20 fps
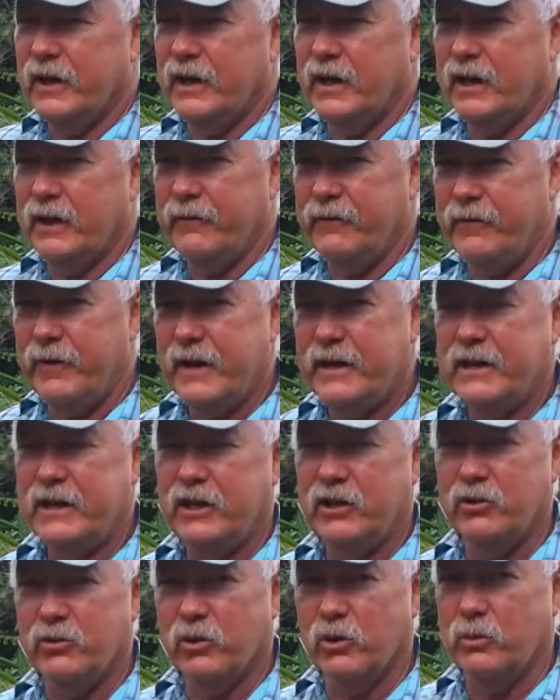
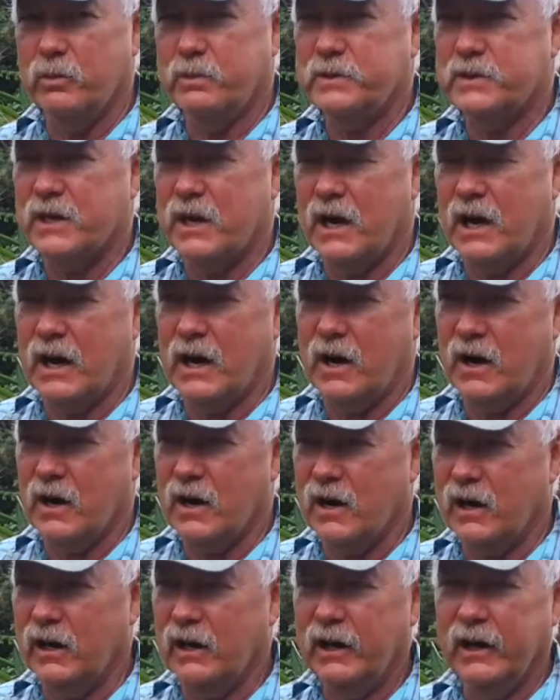offending groups are
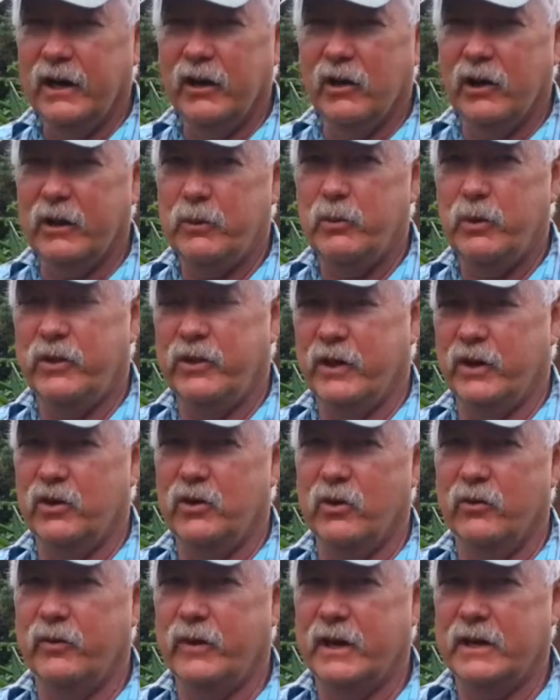clearly within
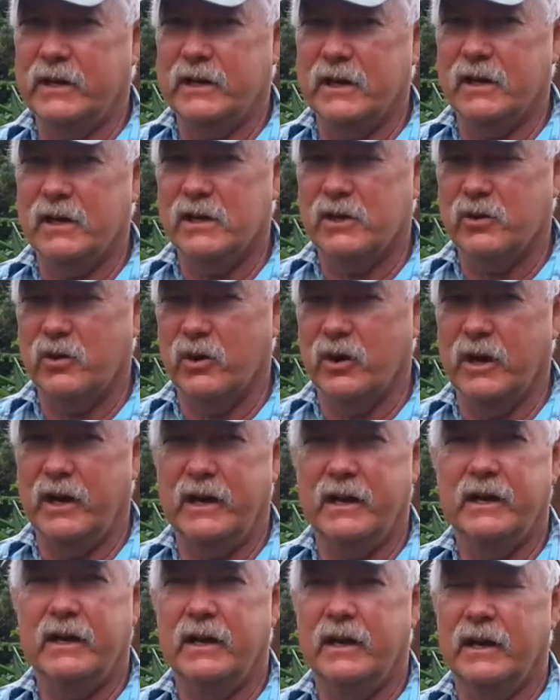Kofan
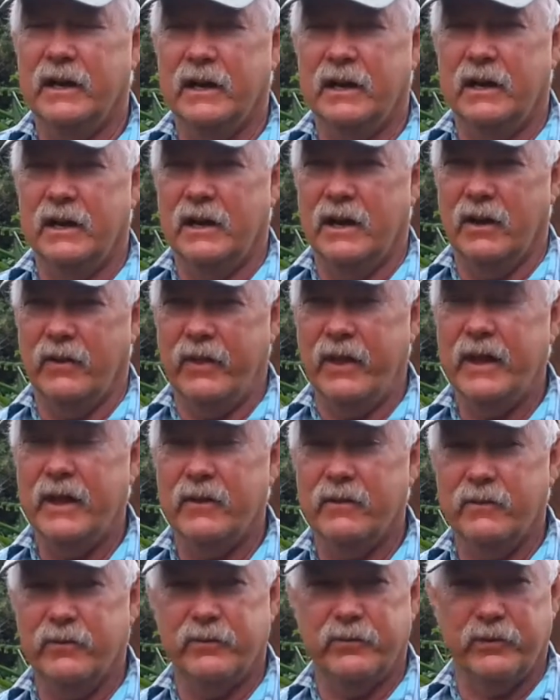territory, they
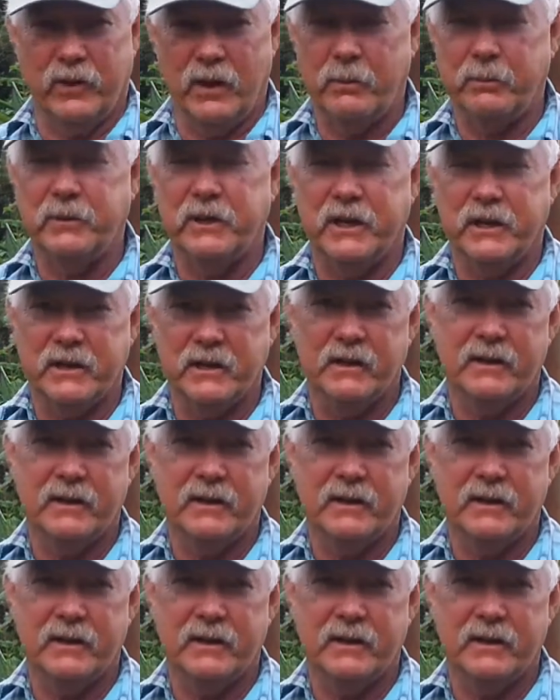have lumped it.